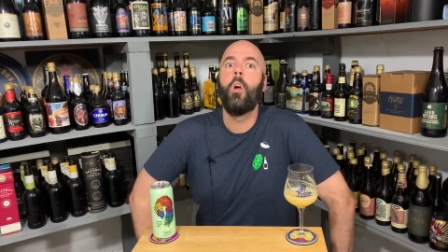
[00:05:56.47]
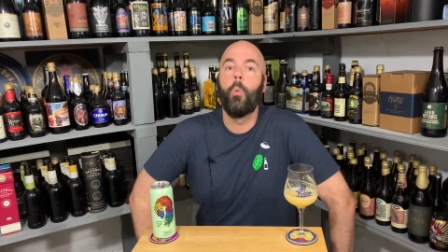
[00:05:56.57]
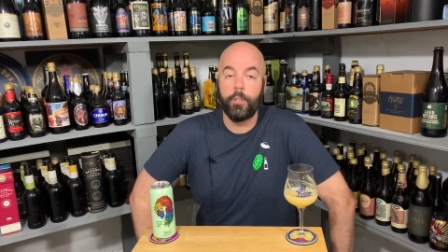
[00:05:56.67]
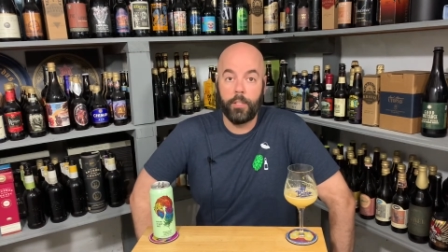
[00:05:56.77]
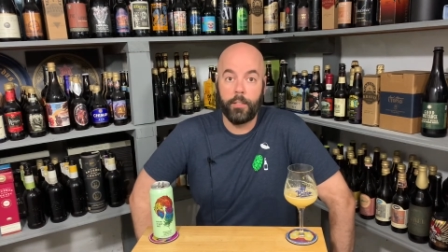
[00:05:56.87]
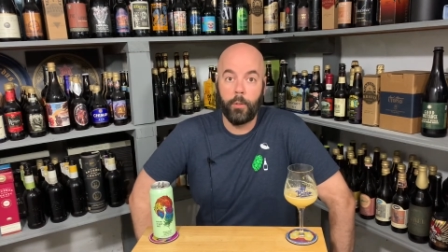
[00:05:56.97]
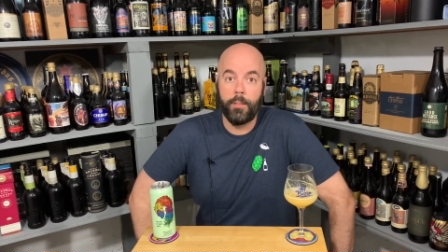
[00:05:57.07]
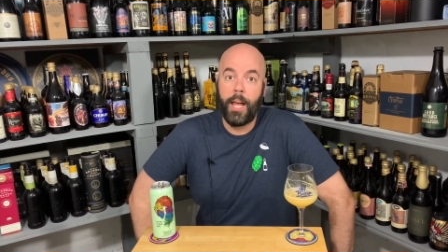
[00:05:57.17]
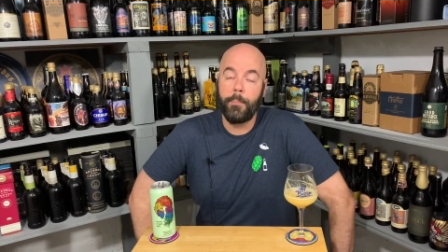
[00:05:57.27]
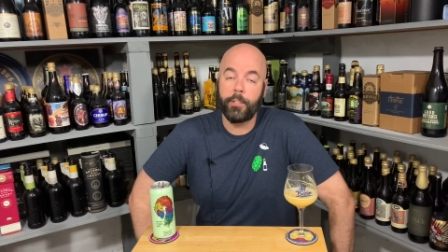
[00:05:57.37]
Once you're done doing
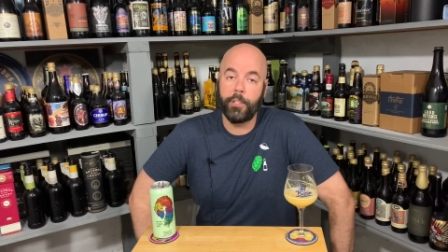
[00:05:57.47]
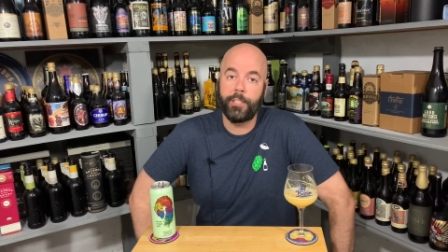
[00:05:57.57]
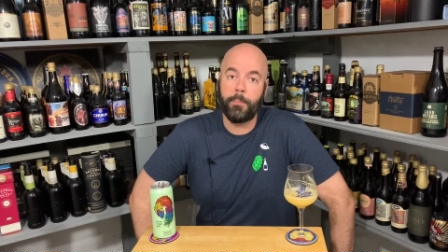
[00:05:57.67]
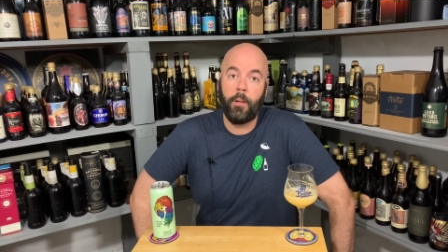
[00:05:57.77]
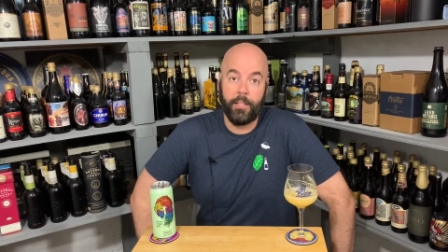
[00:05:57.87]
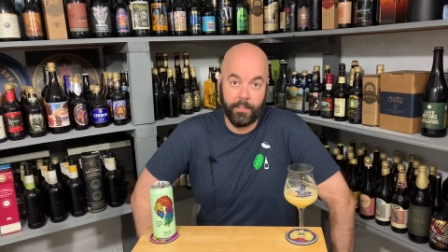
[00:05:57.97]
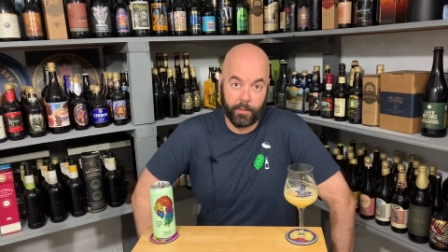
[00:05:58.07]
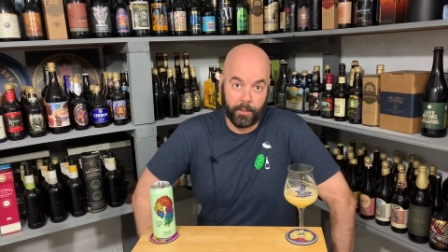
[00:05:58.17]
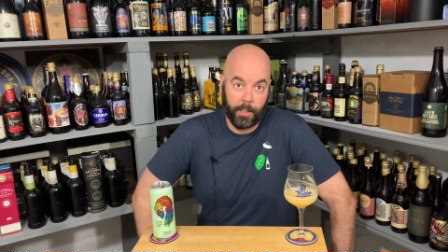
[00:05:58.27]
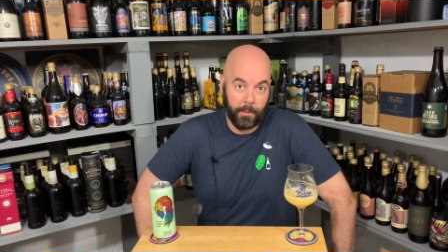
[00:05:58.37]
that, make sure you check me out on
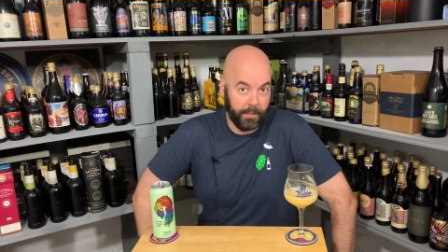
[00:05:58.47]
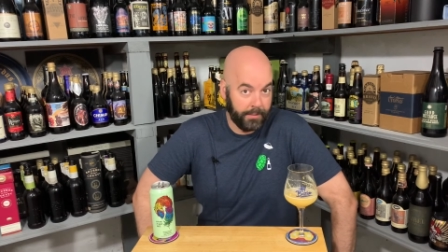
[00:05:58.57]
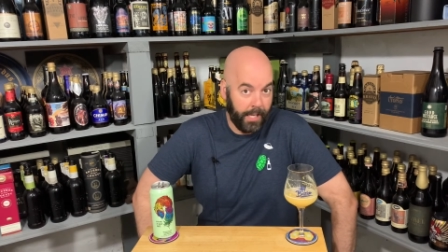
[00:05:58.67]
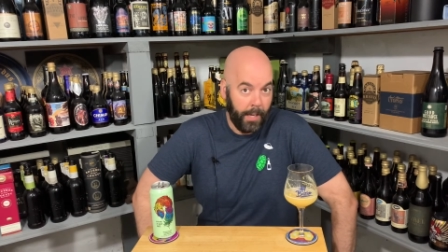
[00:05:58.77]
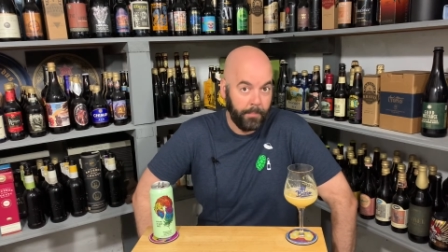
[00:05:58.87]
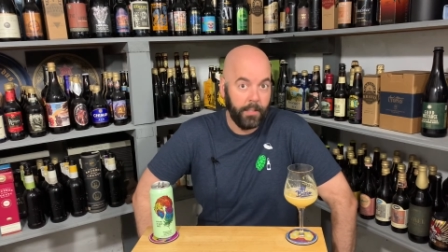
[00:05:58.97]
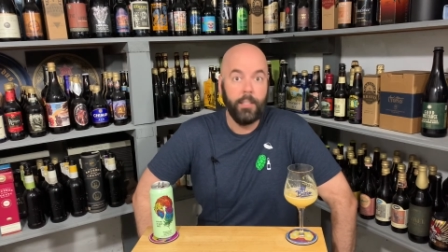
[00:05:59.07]
Instagram and Untappd.